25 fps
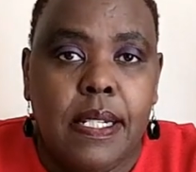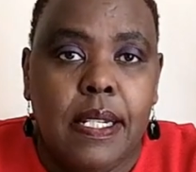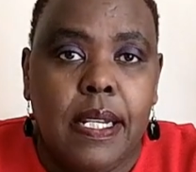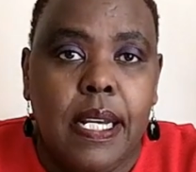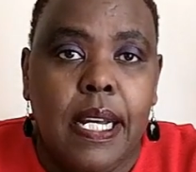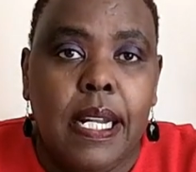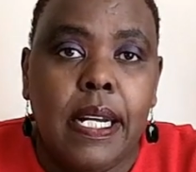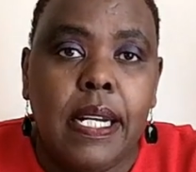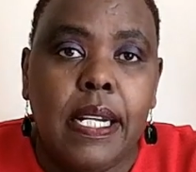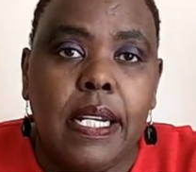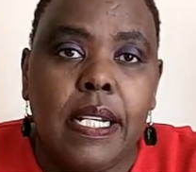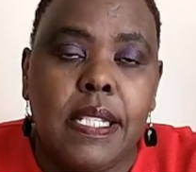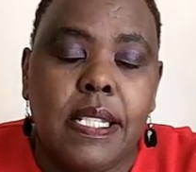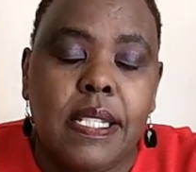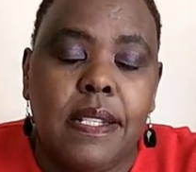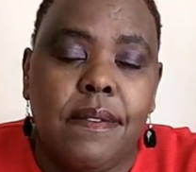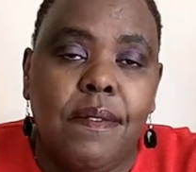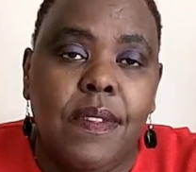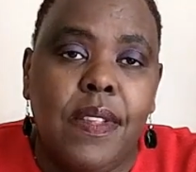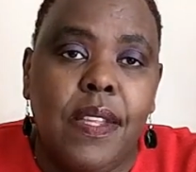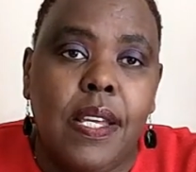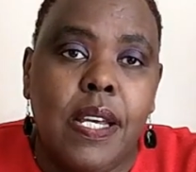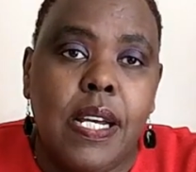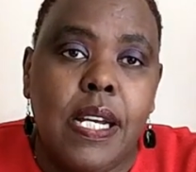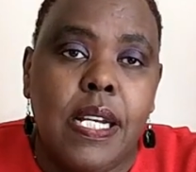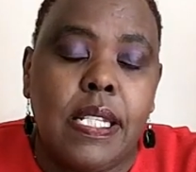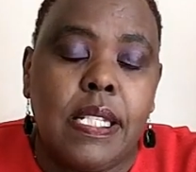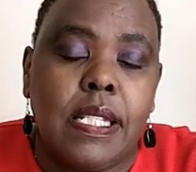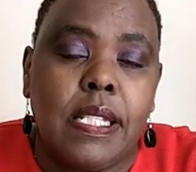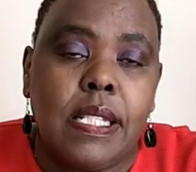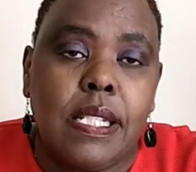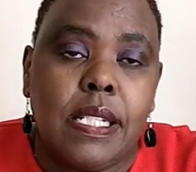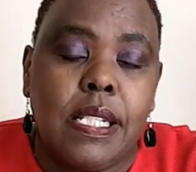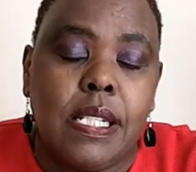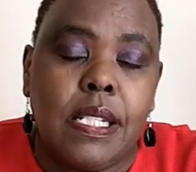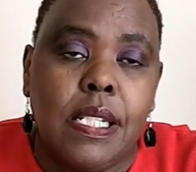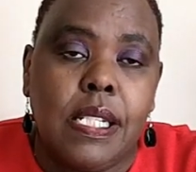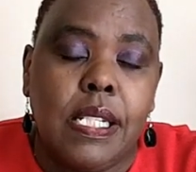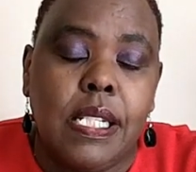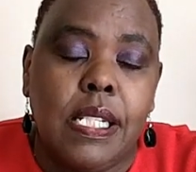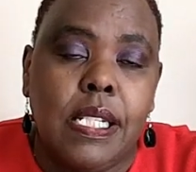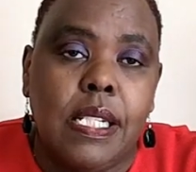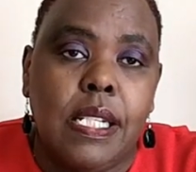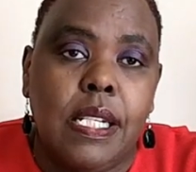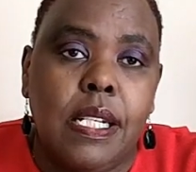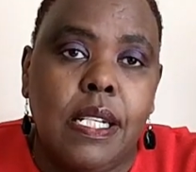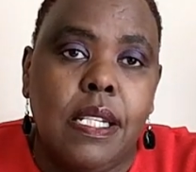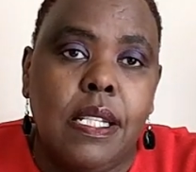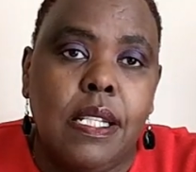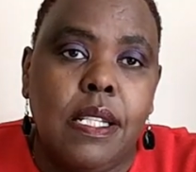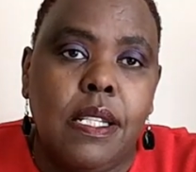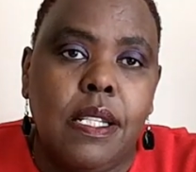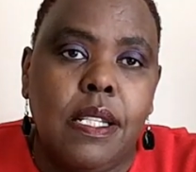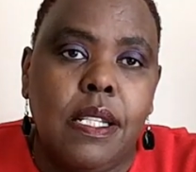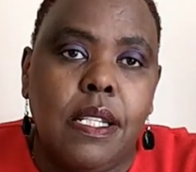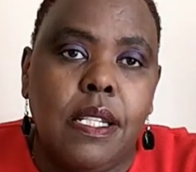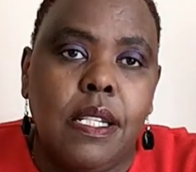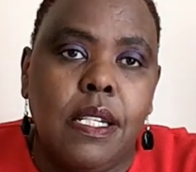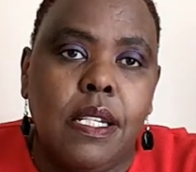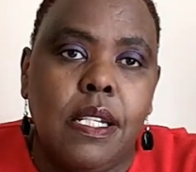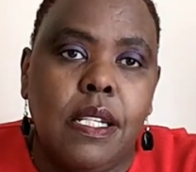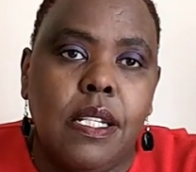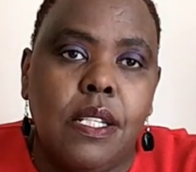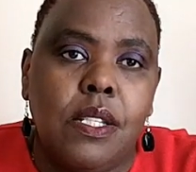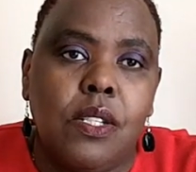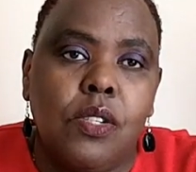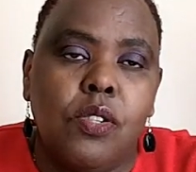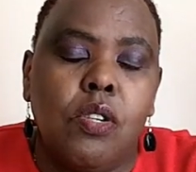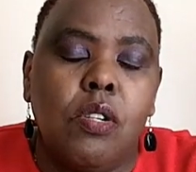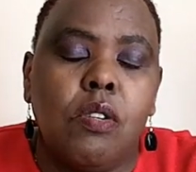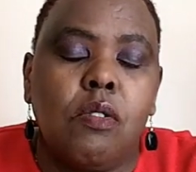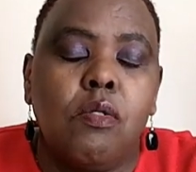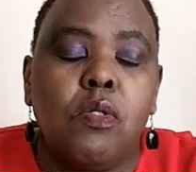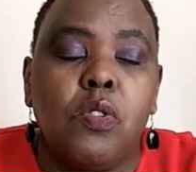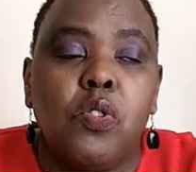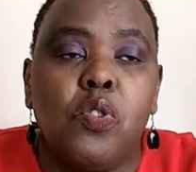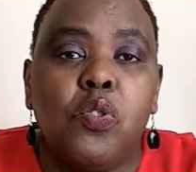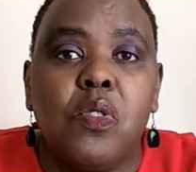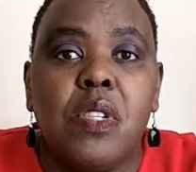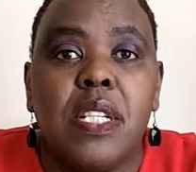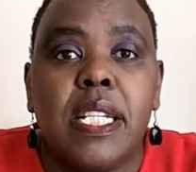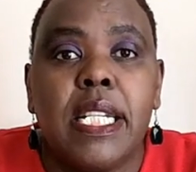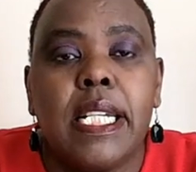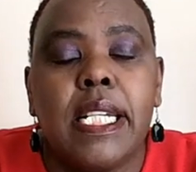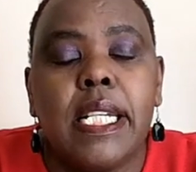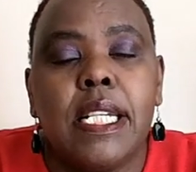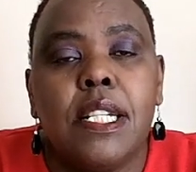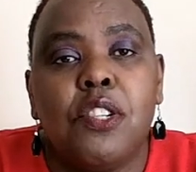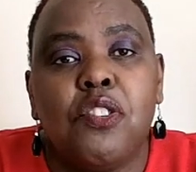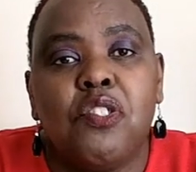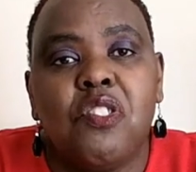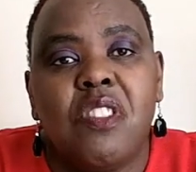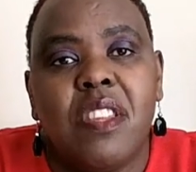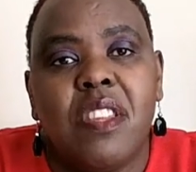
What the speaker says: unless if they asked. It's not good to dig into